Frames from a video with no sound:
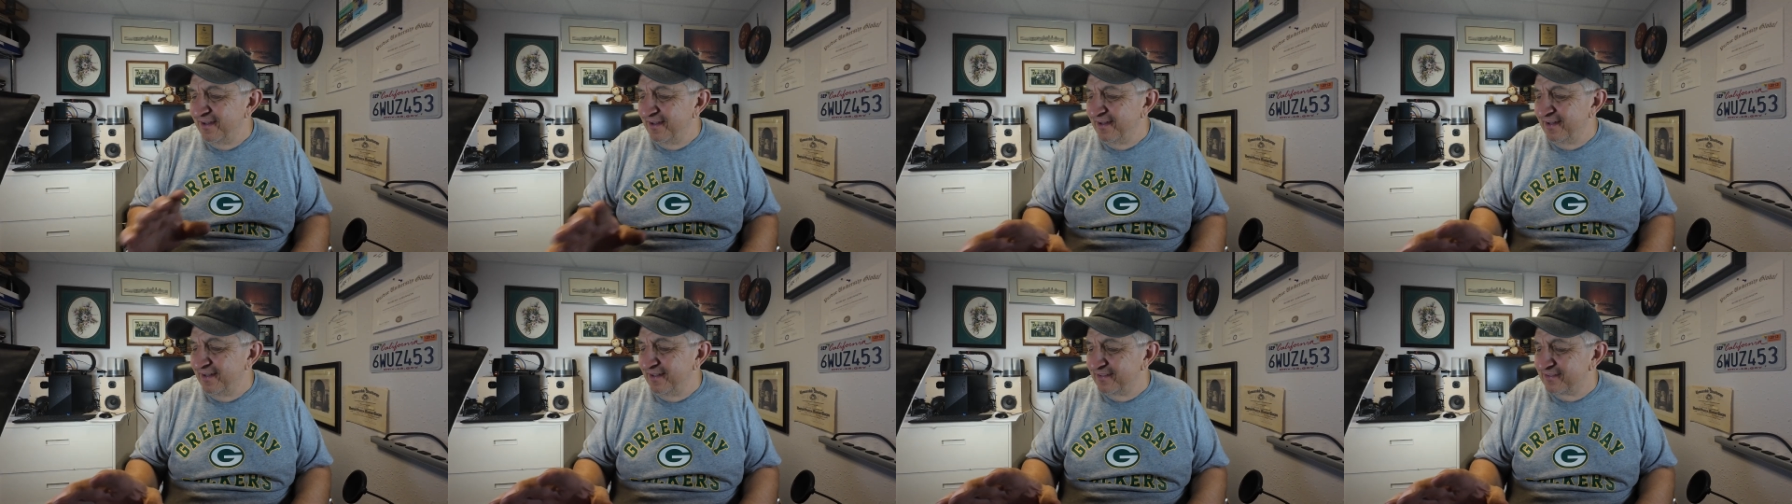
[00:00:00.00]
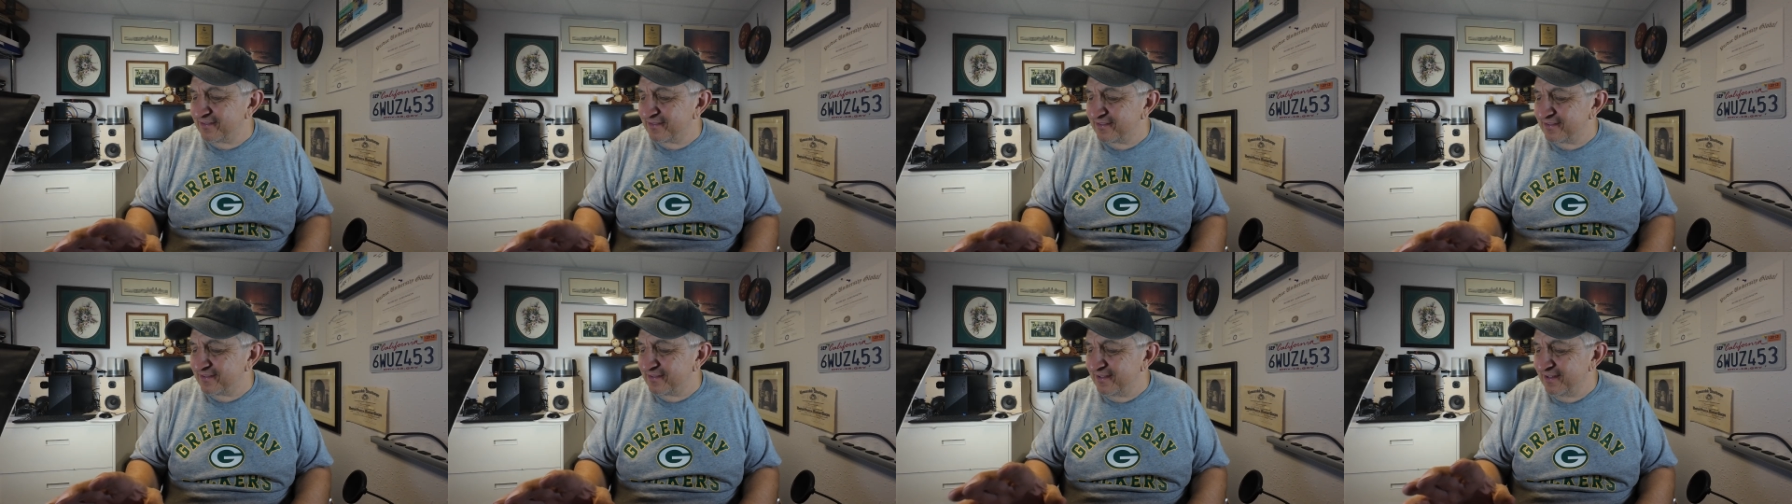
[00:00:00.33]

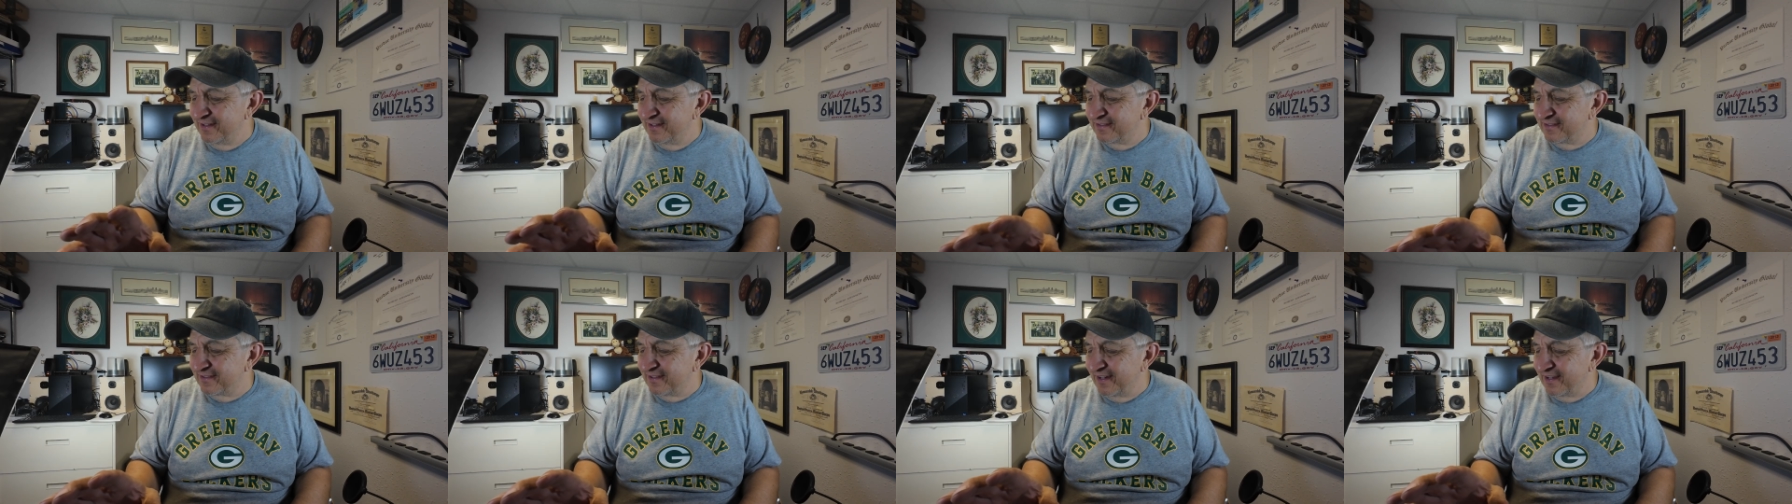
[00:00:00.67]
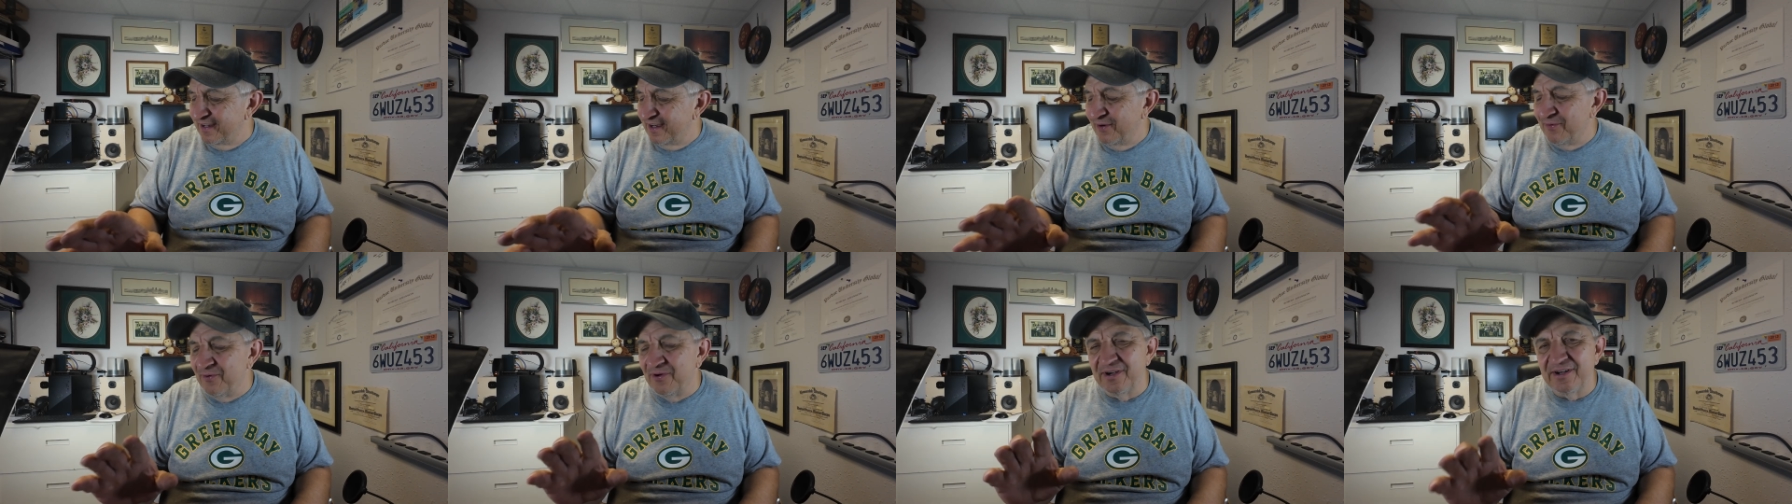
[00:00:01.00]
it's
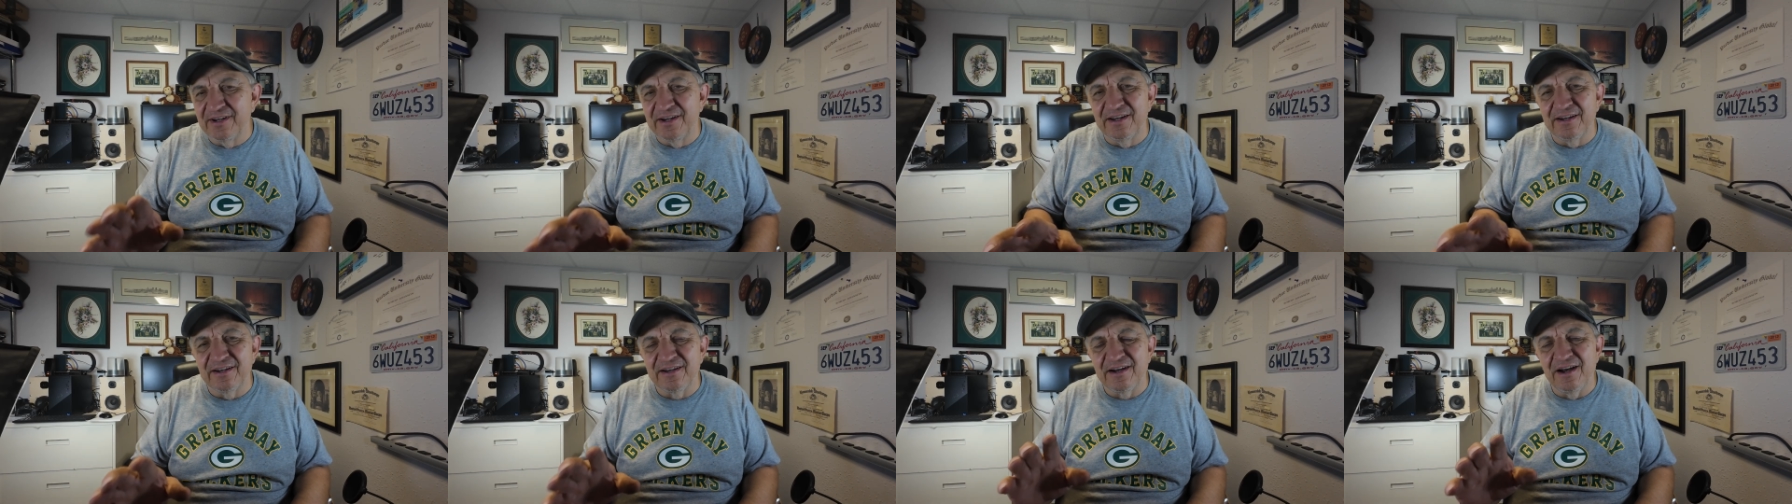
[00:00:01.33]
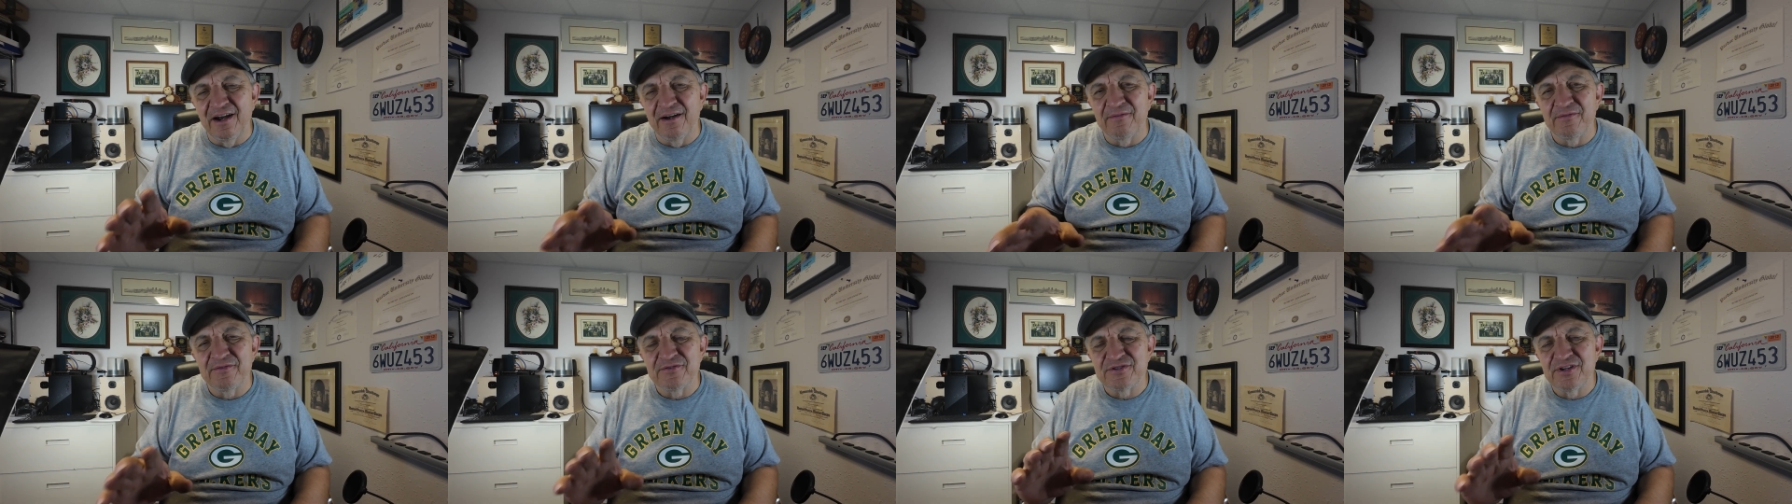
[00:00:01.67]
like I want to get a
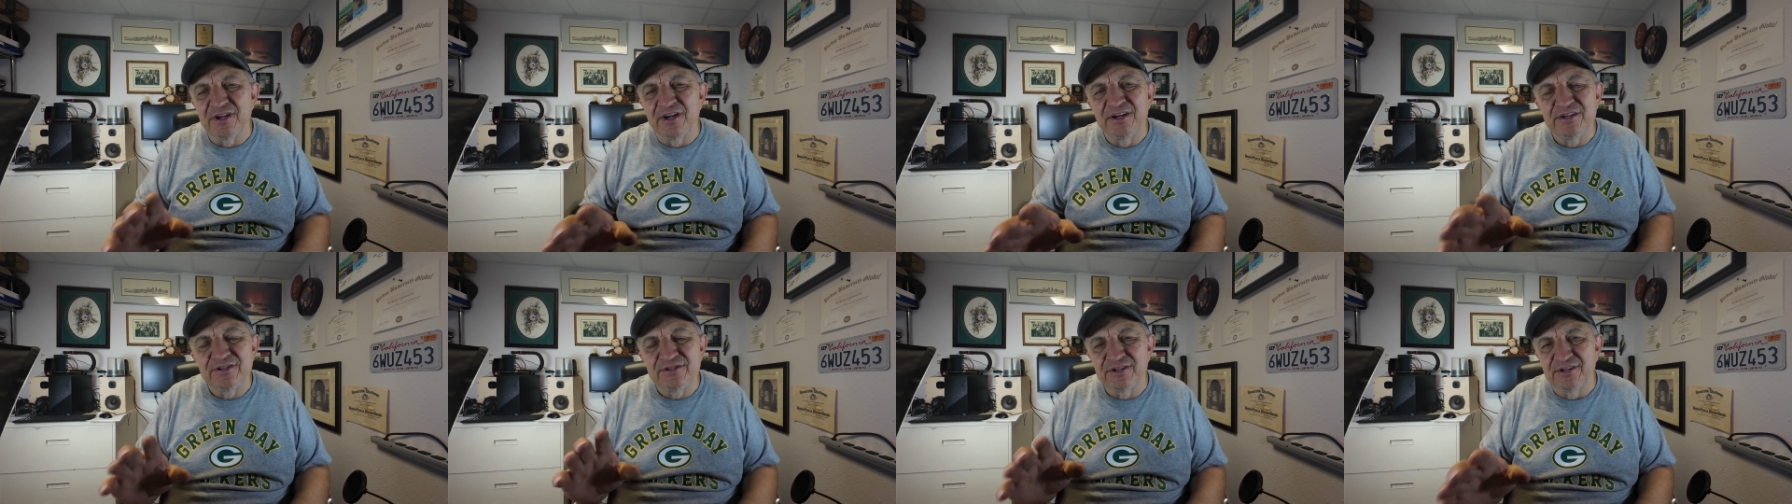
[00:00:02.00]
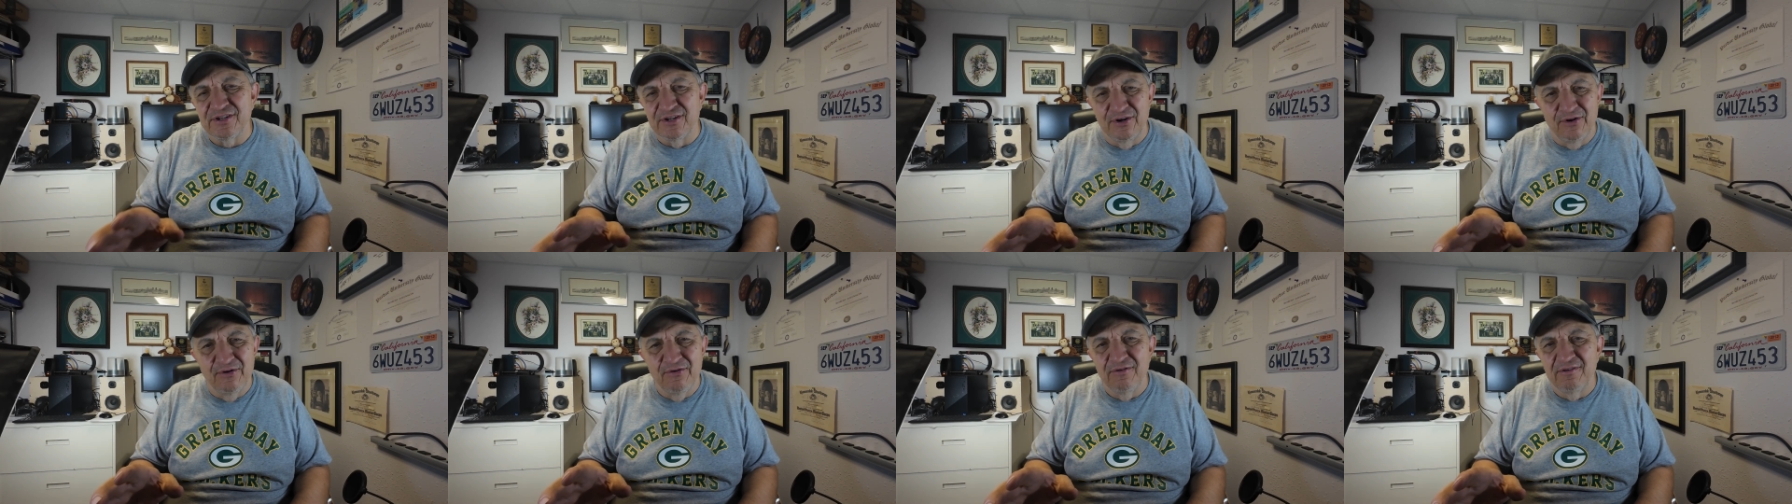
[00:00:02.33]

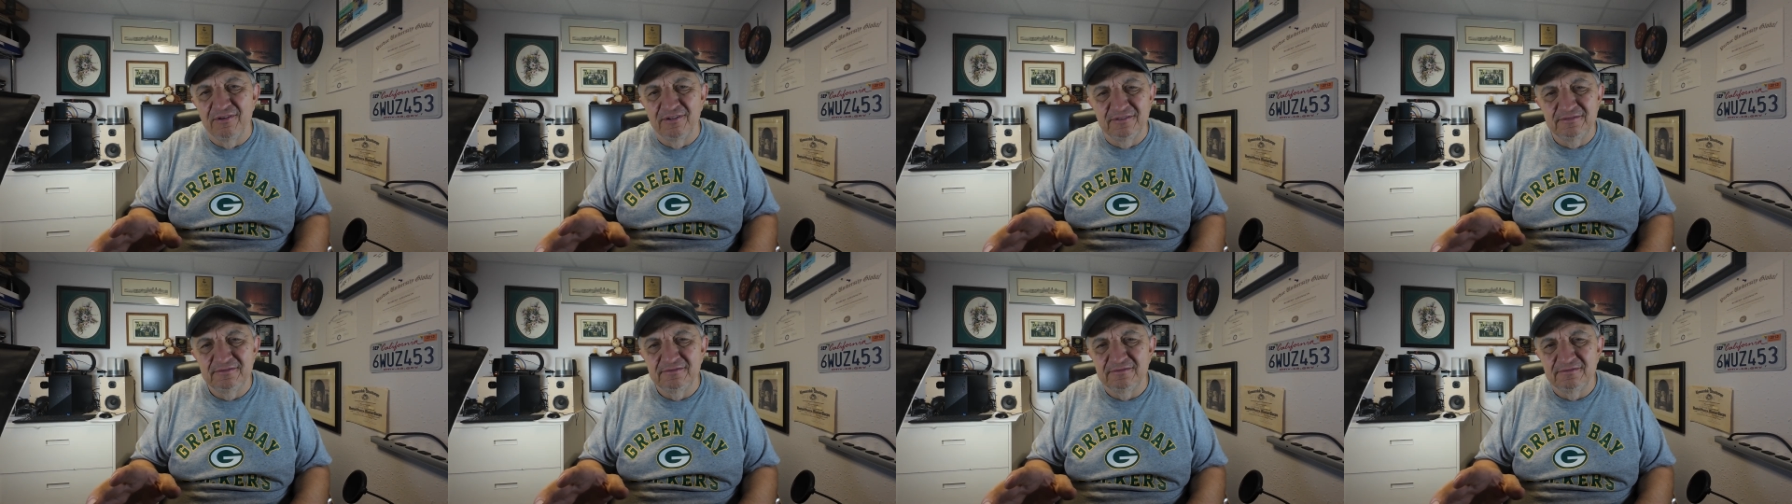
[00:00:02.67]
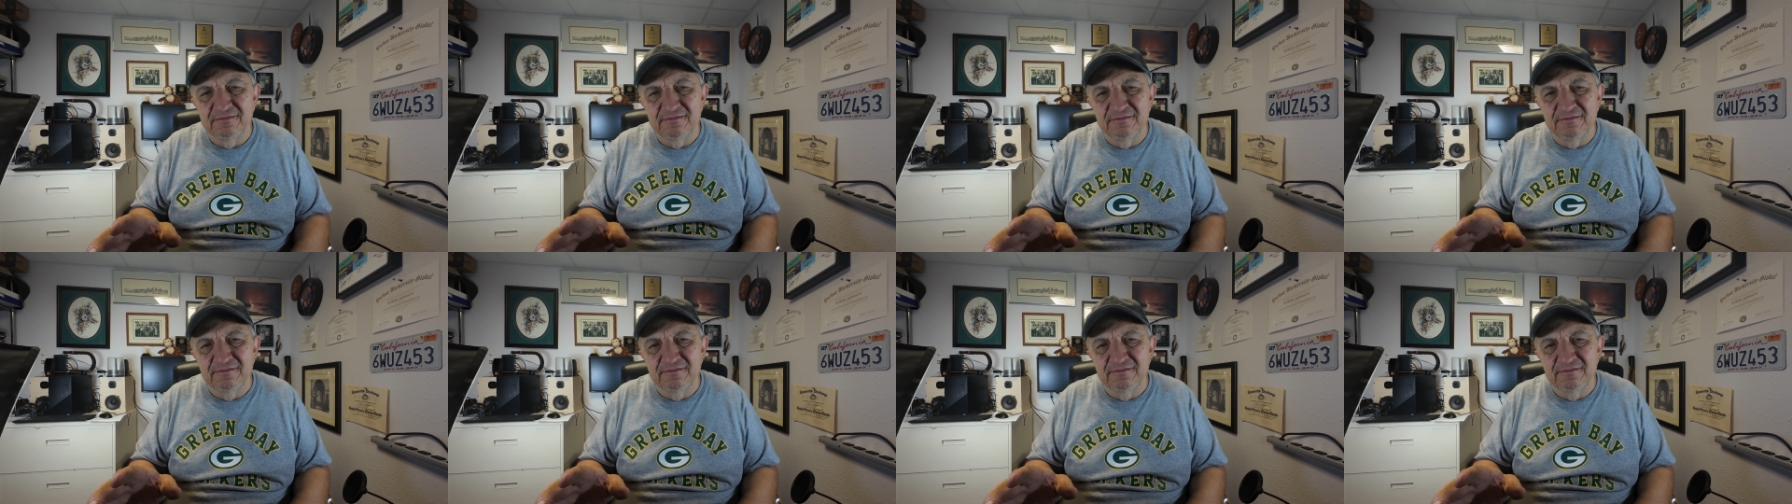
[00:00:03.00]
conversation going.